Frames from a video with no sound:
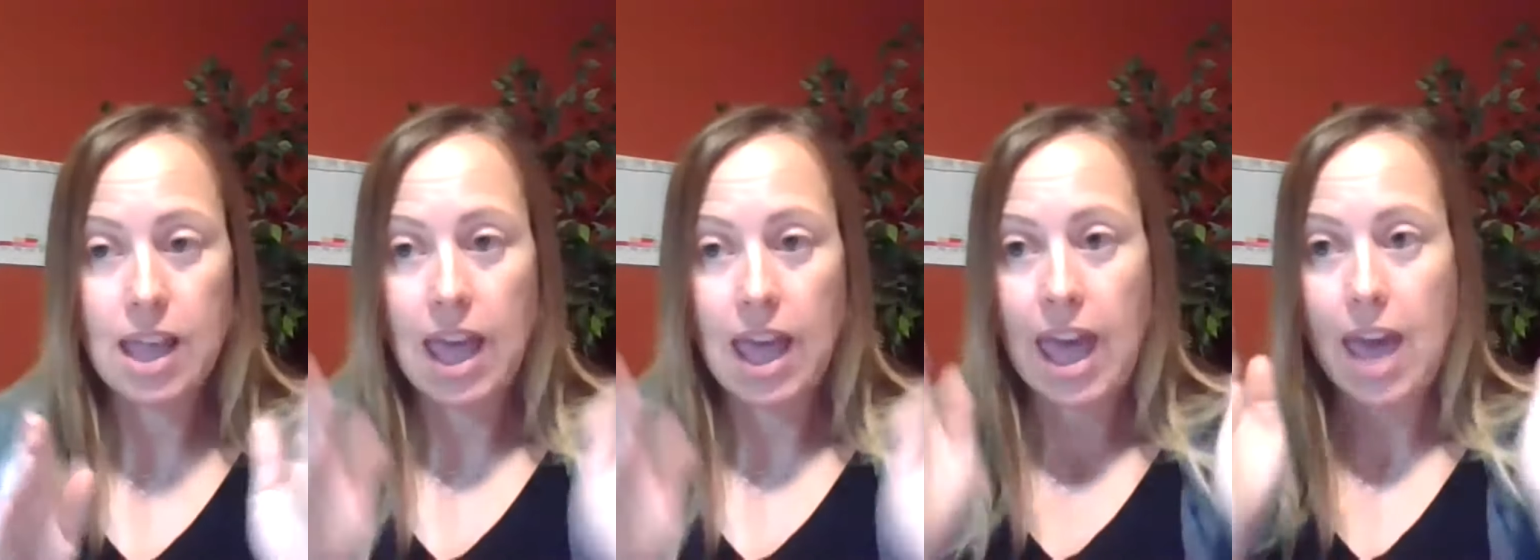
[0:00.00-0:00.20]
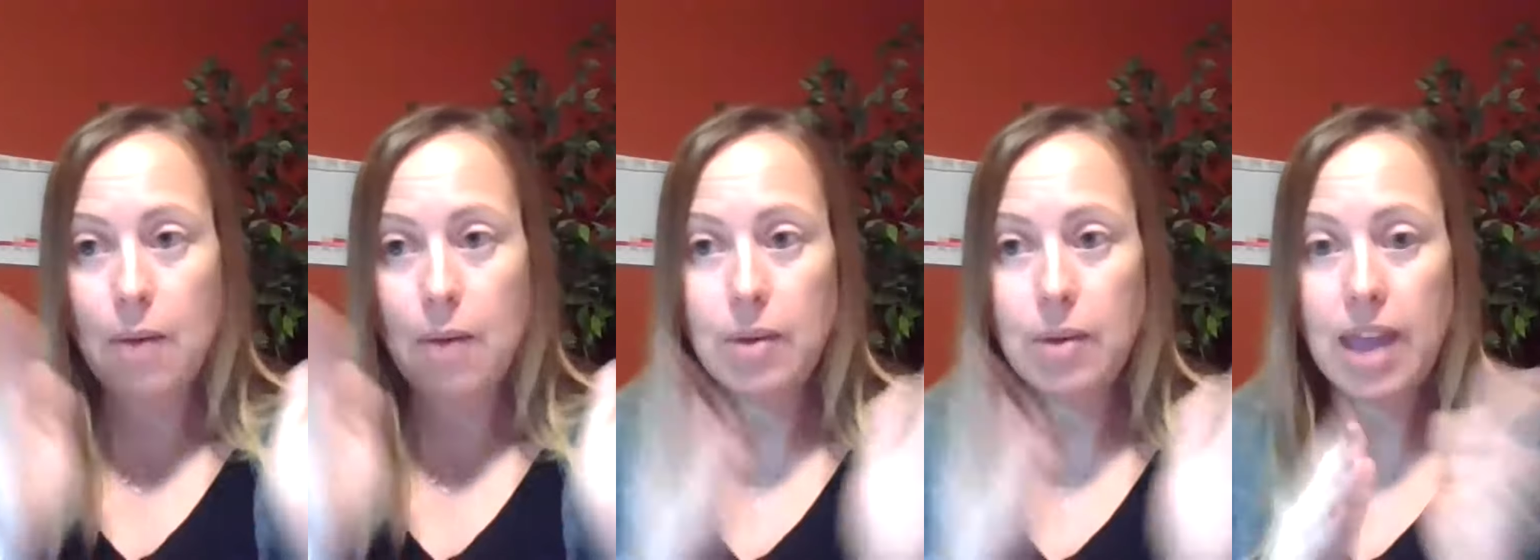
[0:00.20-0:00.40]

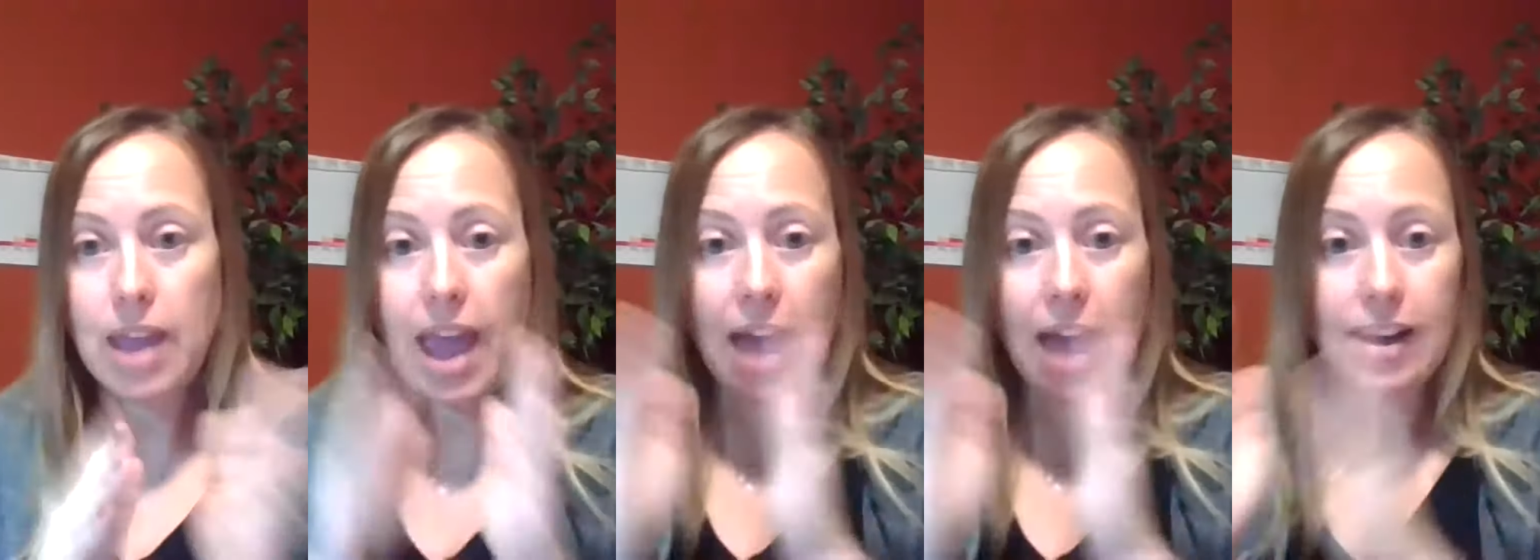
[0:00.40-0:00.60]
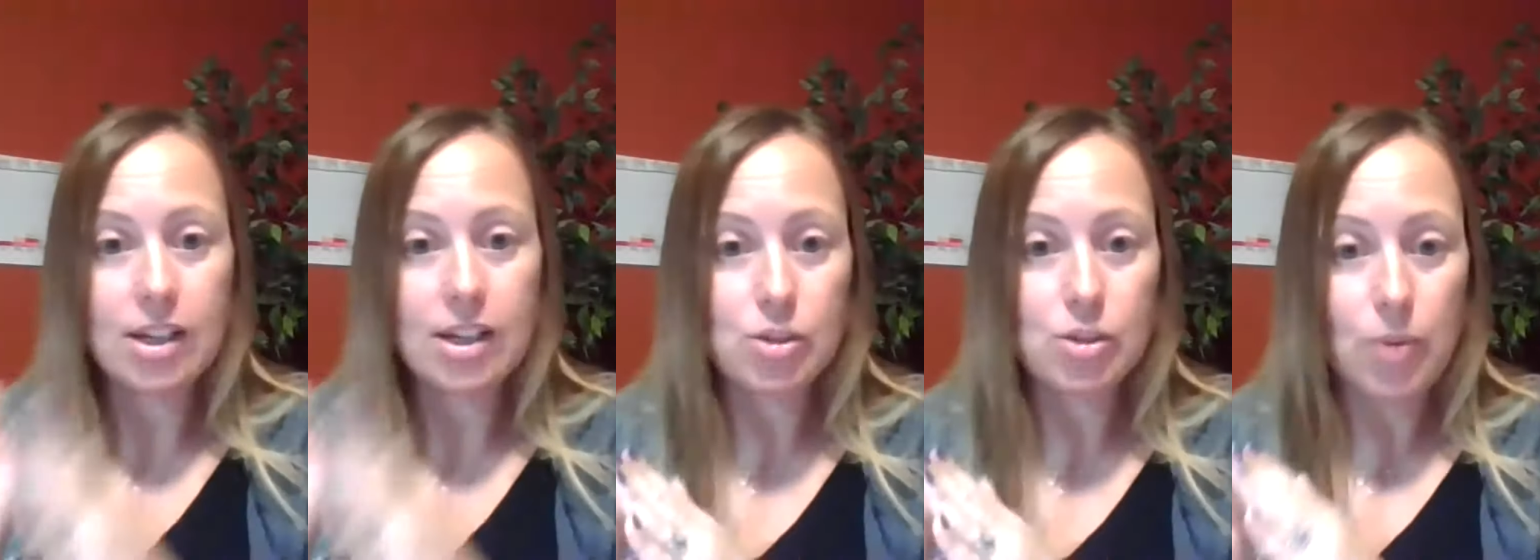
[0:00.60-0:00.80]
and we
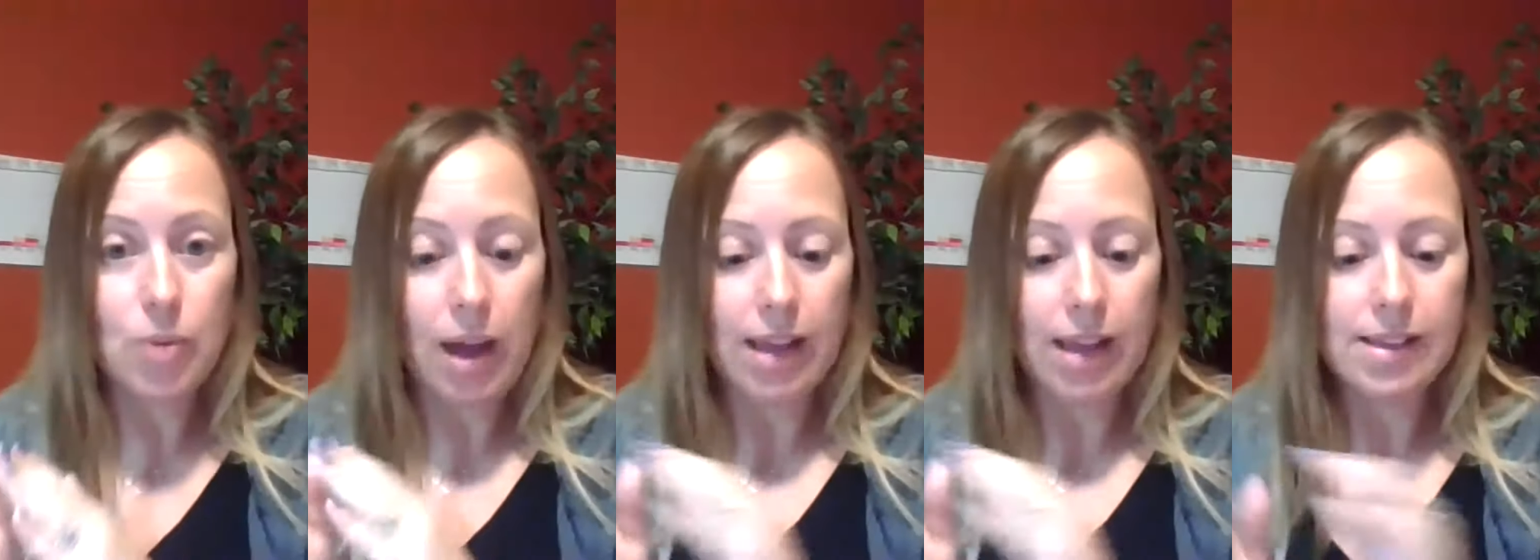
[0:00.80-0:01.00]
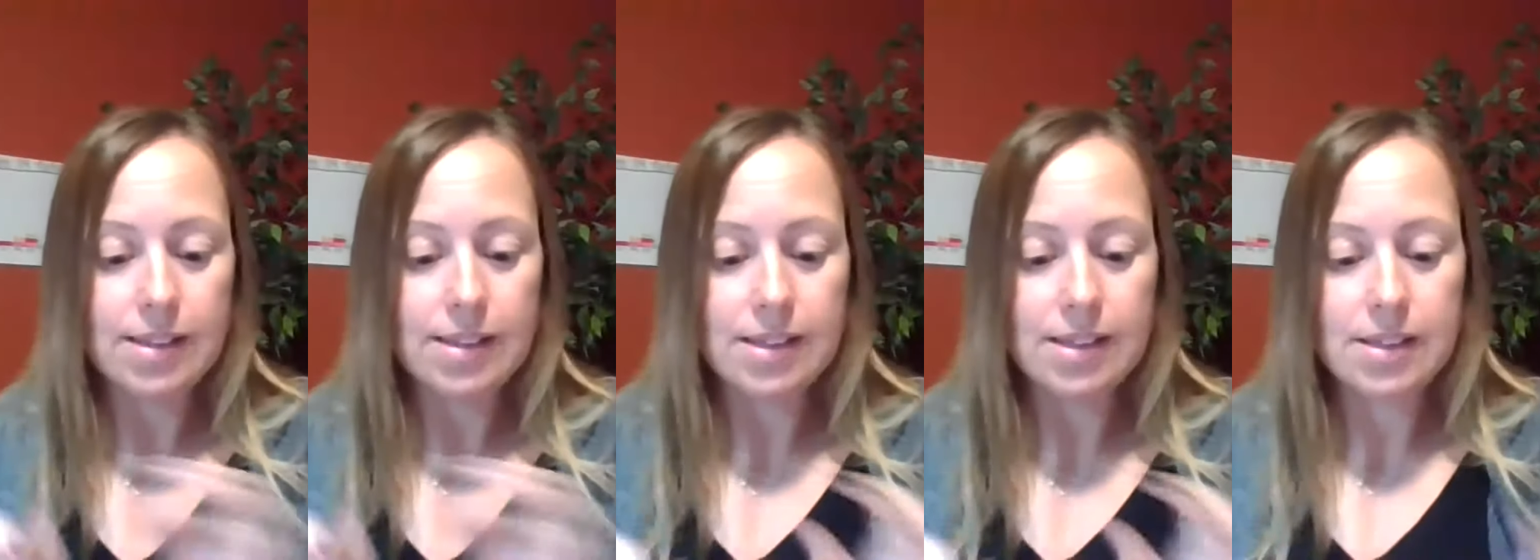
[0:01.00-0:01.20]
add it
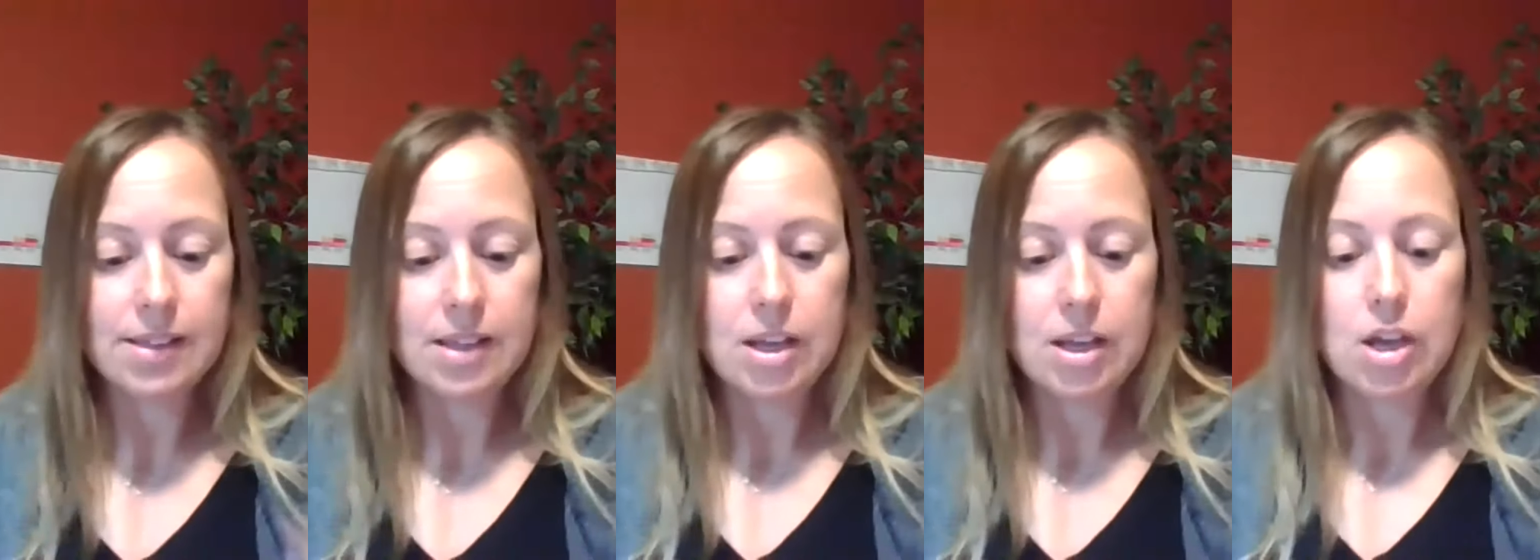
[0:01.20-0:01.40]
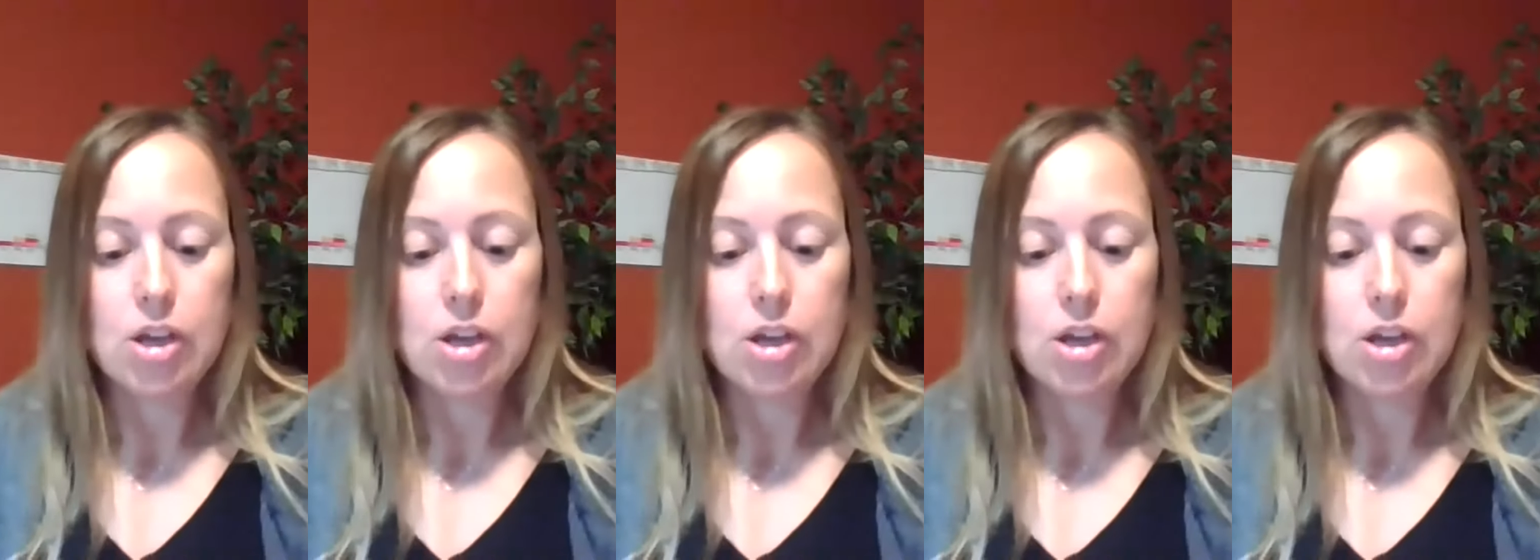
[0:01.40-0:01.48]
twice.